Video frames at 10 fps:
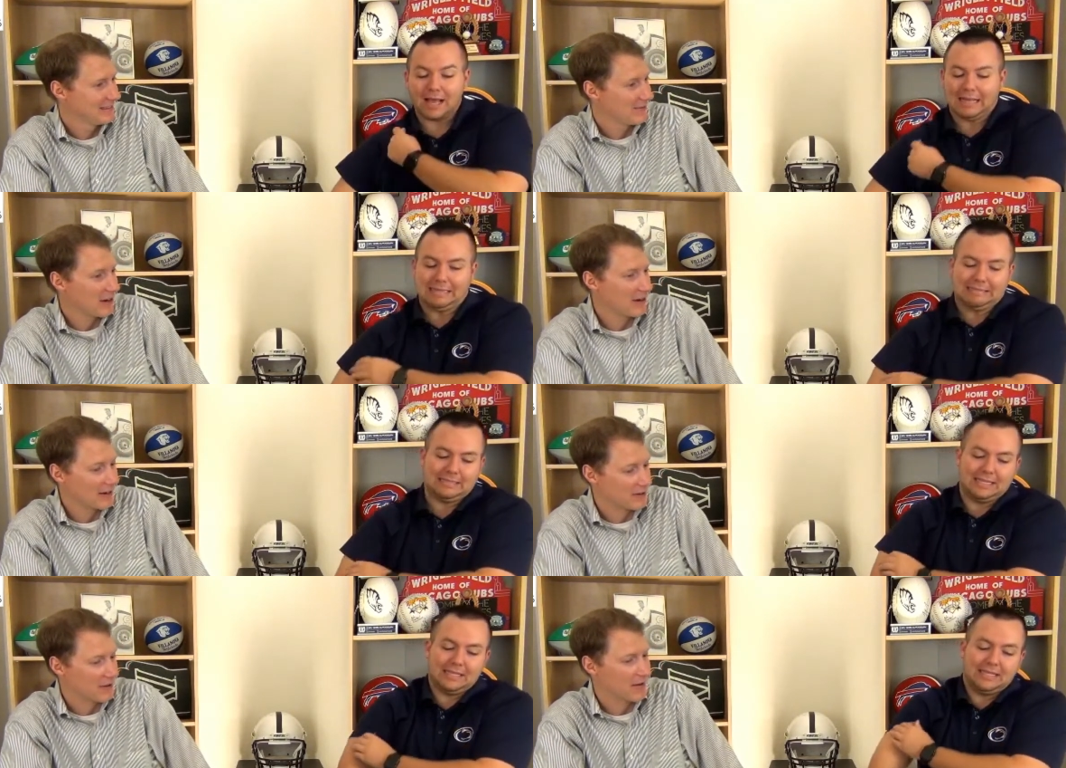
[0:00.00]
Speaker 1: Very
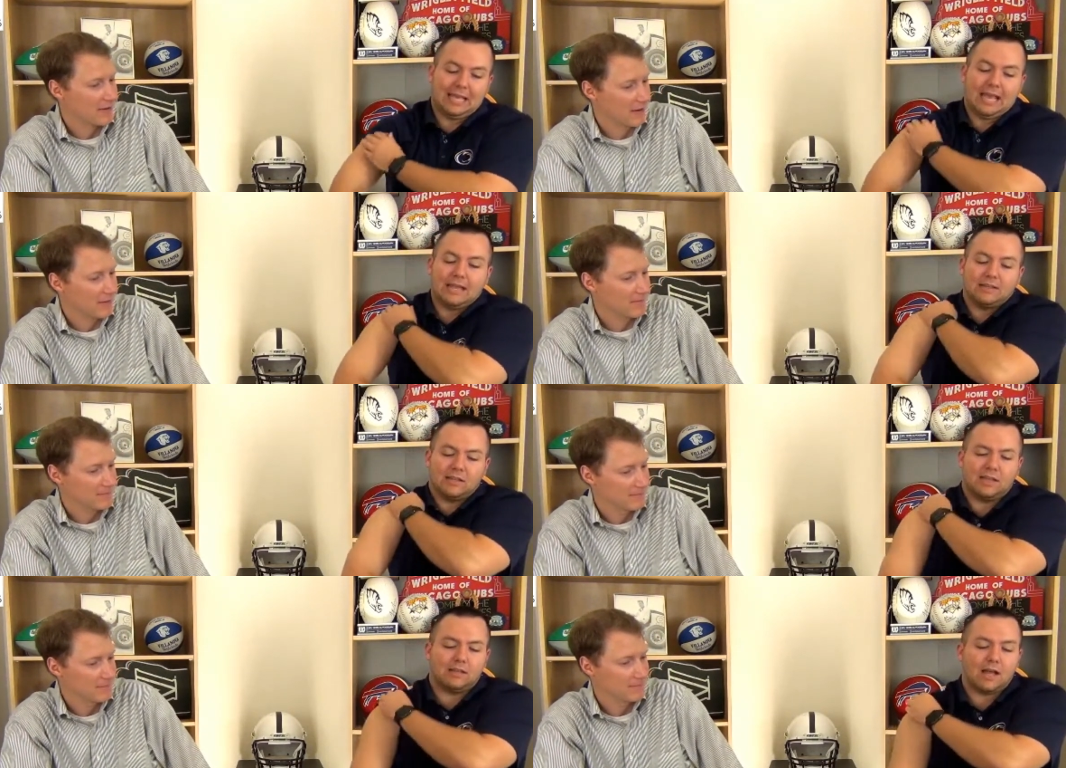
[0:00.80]
interesting. Yeah,
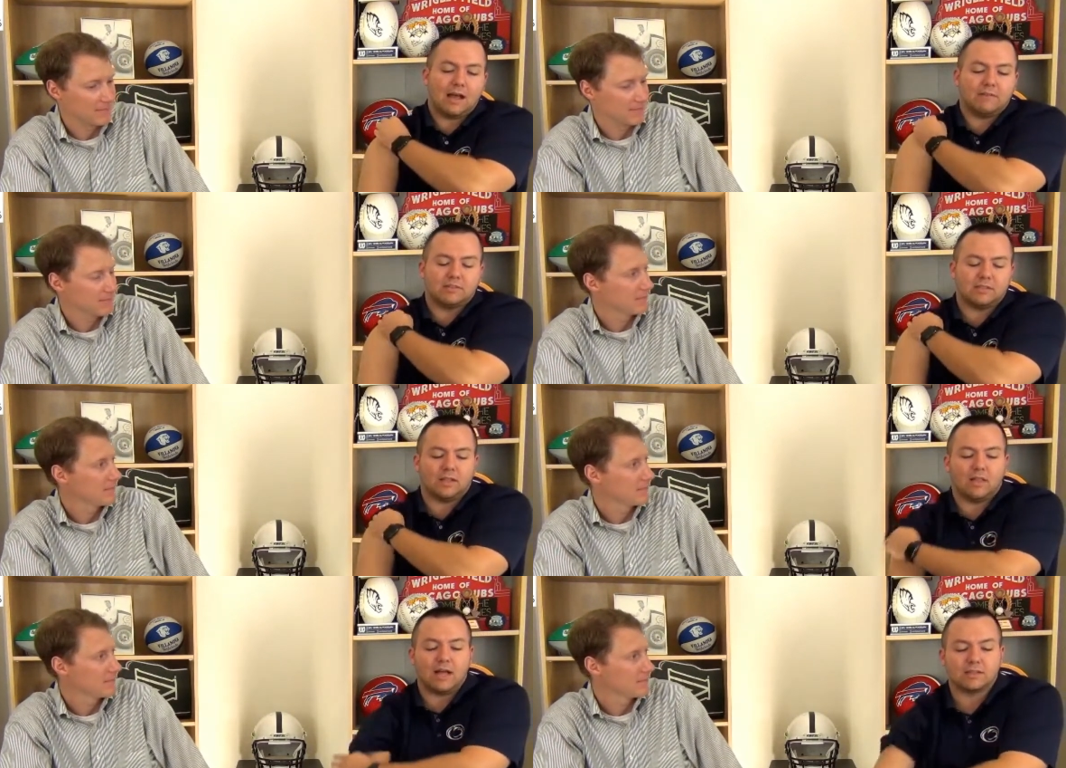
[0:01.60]
and and obviously
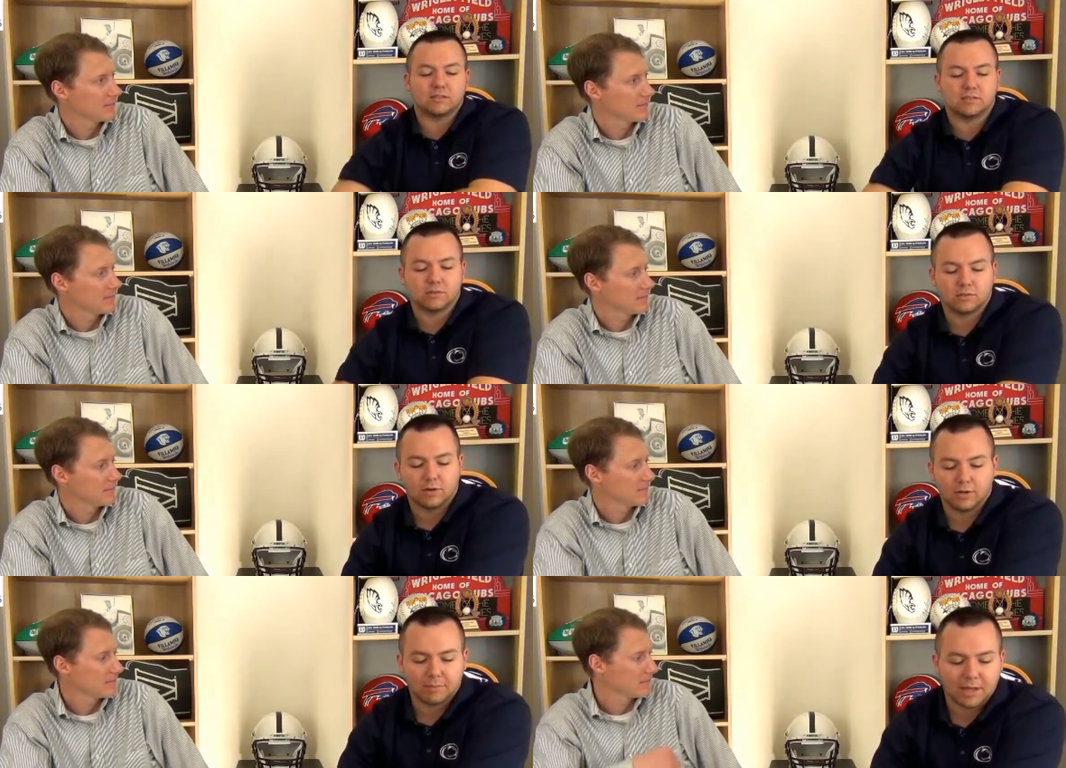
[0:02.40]
a lot to still
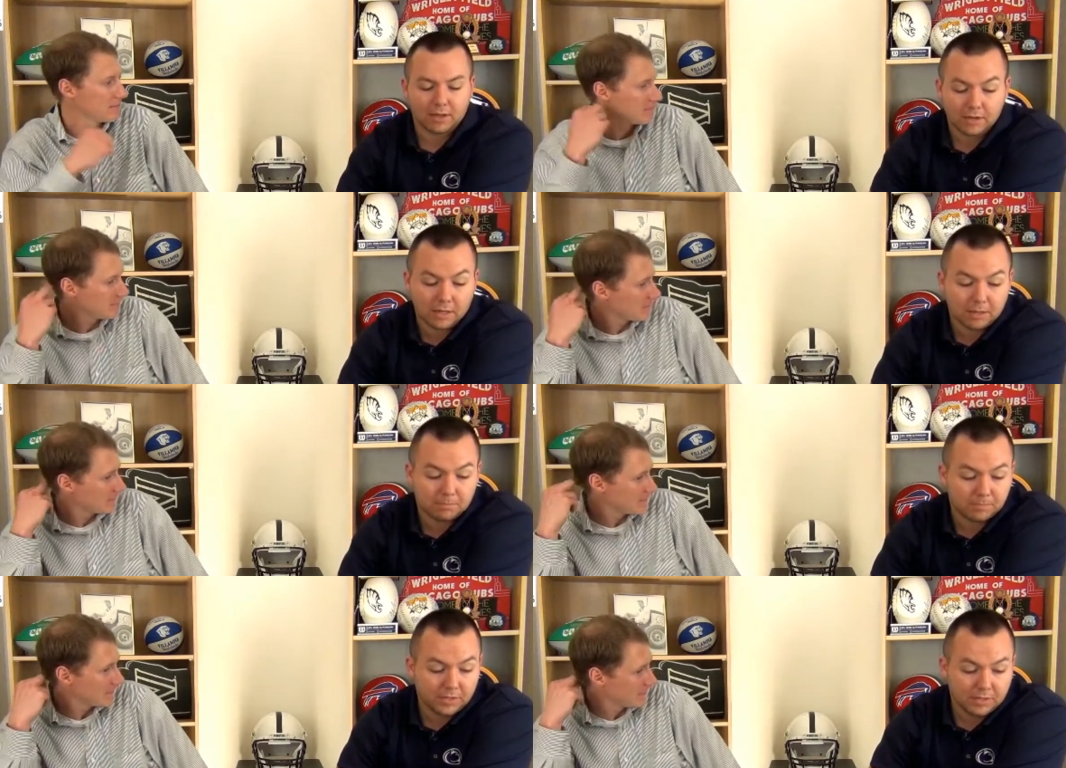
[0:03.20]
talk about.
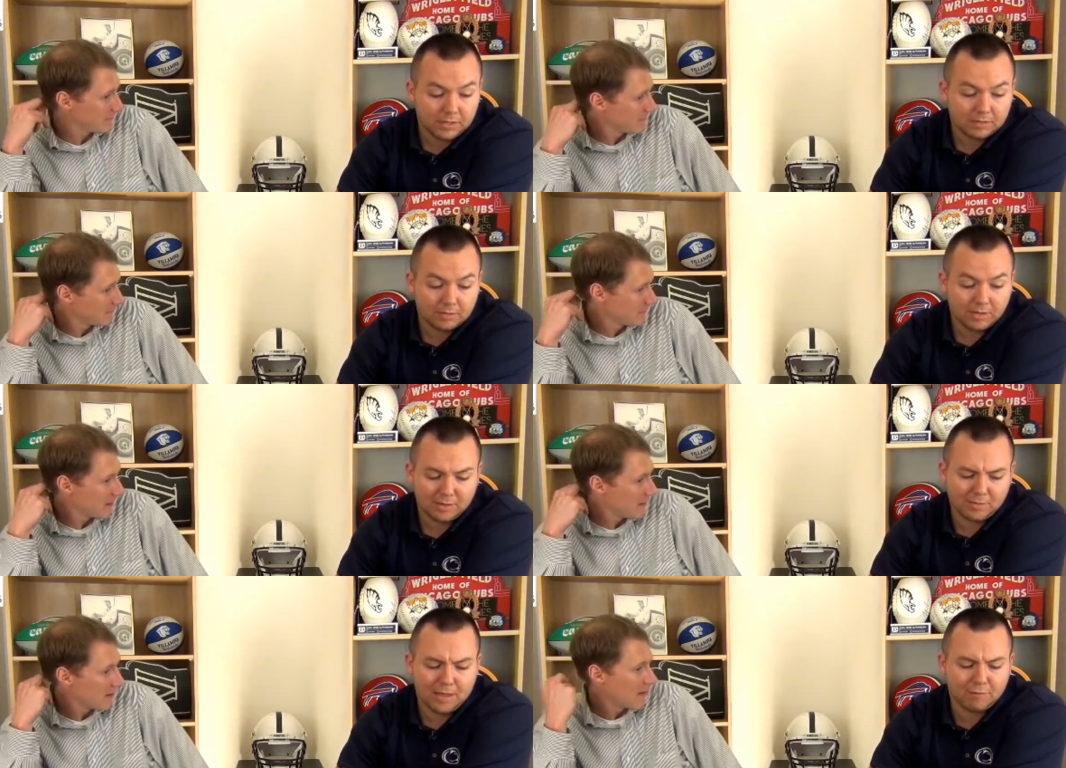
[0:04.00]
Um,
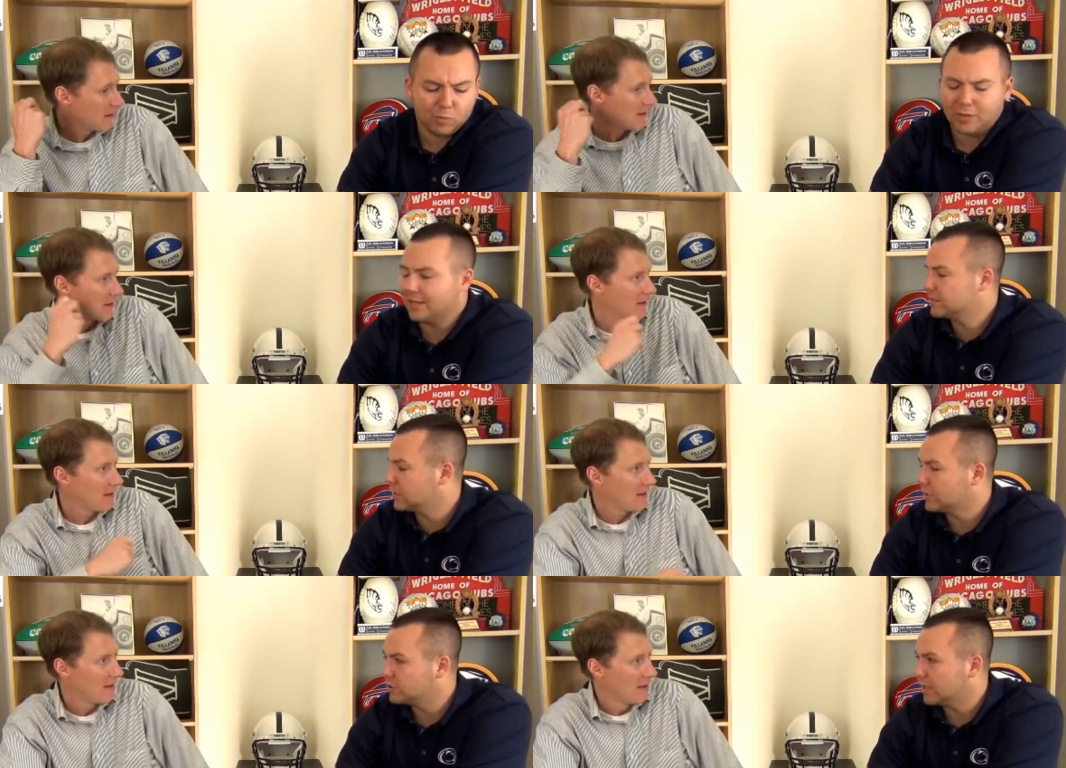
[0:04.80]
every week it's
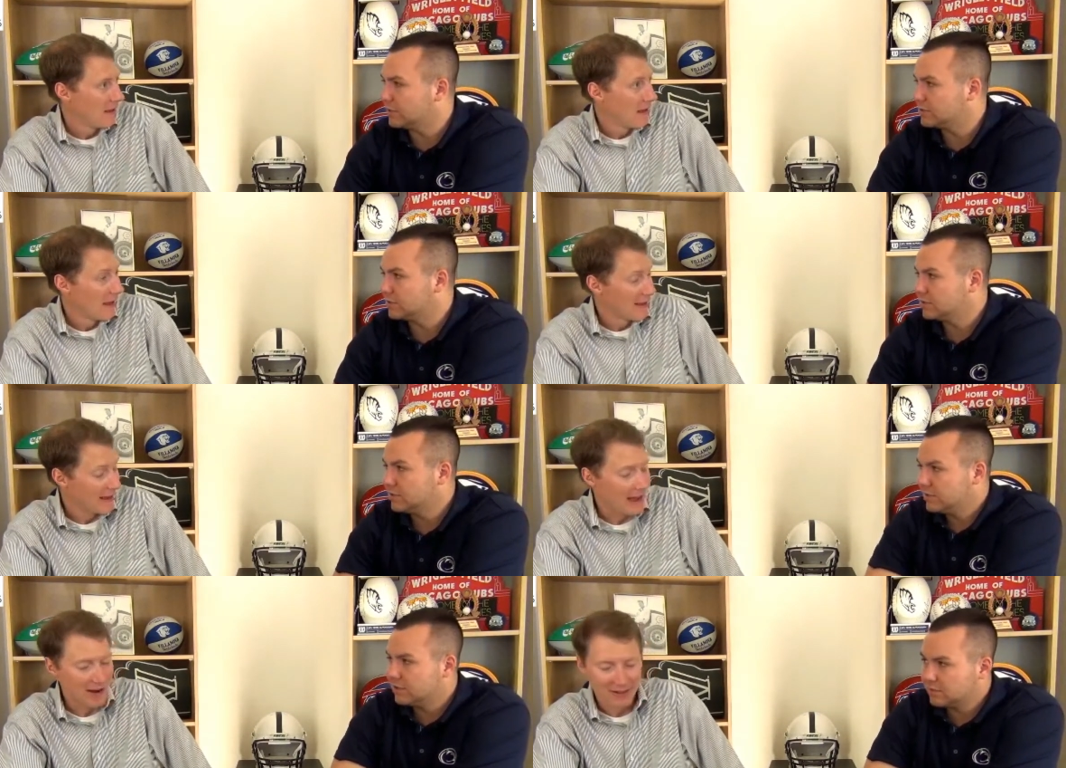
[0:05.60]
going to change.
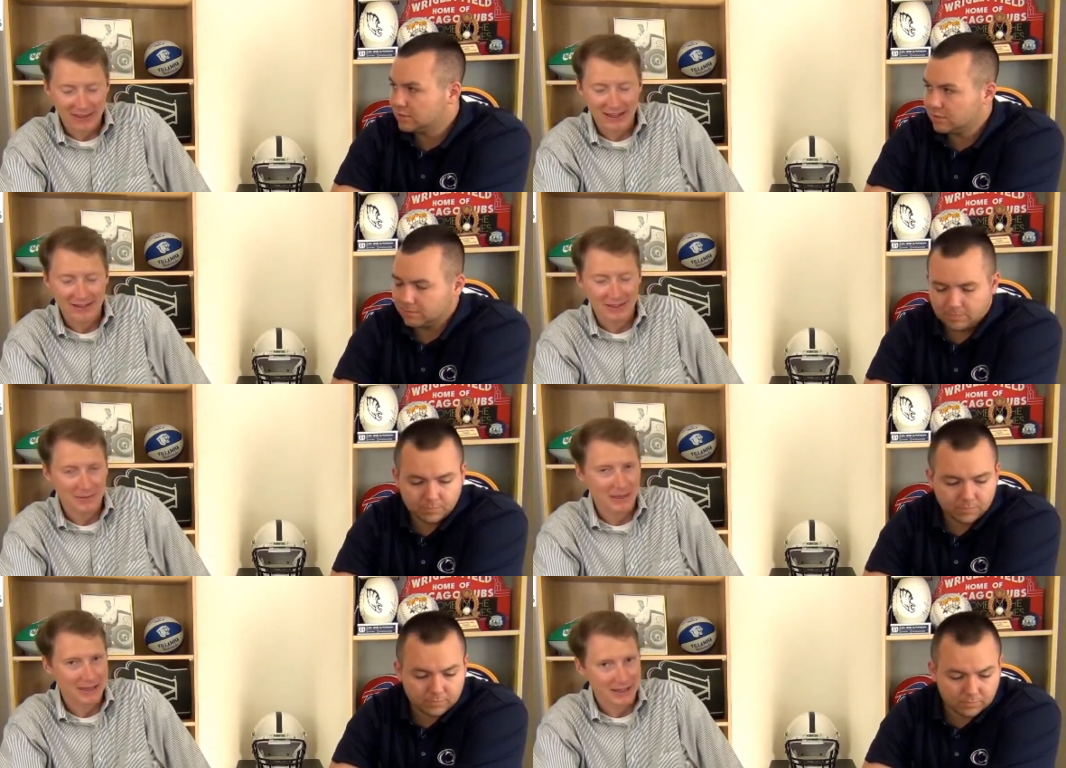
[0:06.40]
Speaker 2: Yeah, I don't think this
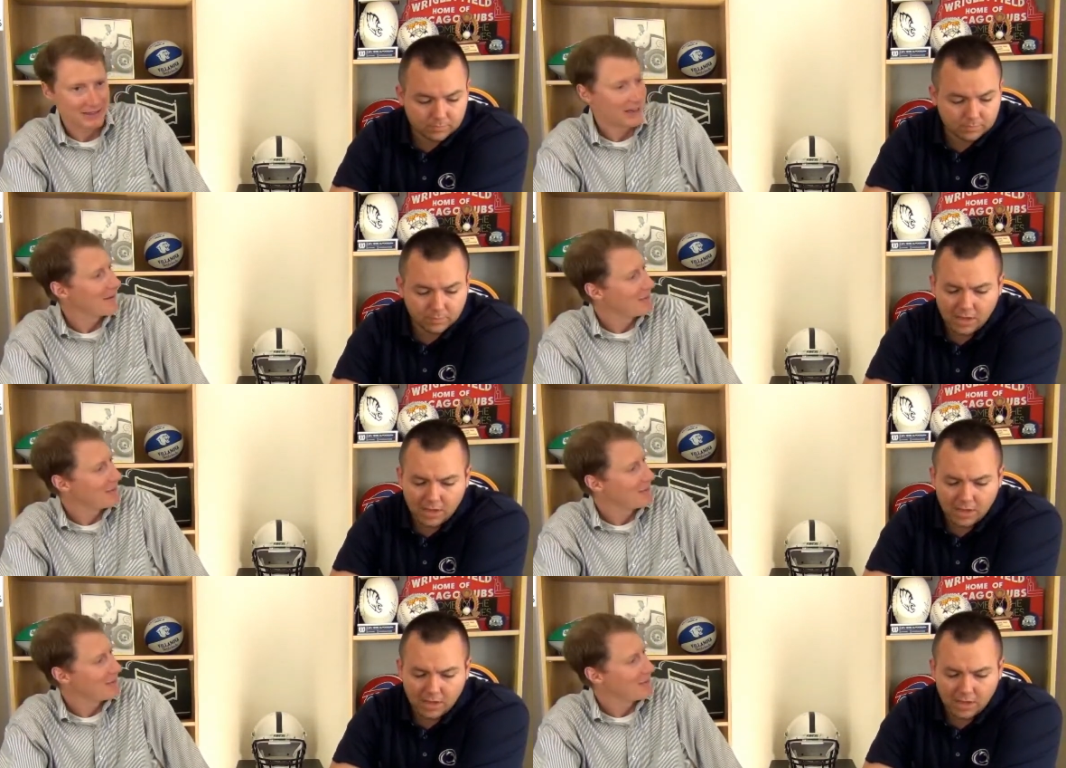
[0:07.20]
will be the last time